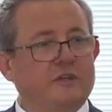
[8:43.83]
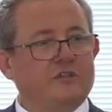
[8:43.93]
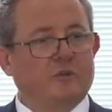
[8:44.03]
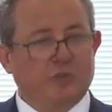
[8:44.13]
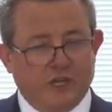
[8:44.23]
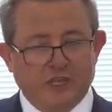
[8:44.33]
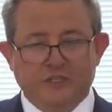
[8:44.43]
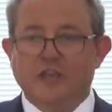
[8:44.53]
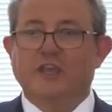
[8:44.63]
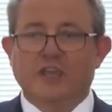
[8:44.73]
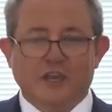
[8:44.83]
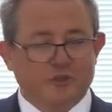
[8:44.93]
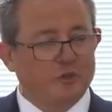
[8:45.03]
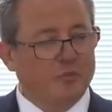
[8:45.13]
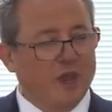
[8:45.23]
So please, again,
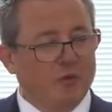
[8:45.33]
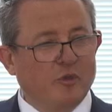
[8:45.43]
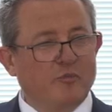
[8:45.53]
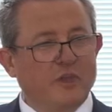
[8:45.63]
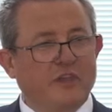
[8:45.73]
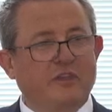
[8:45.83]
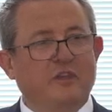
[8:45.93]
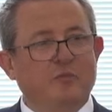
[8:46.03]
do bear with me.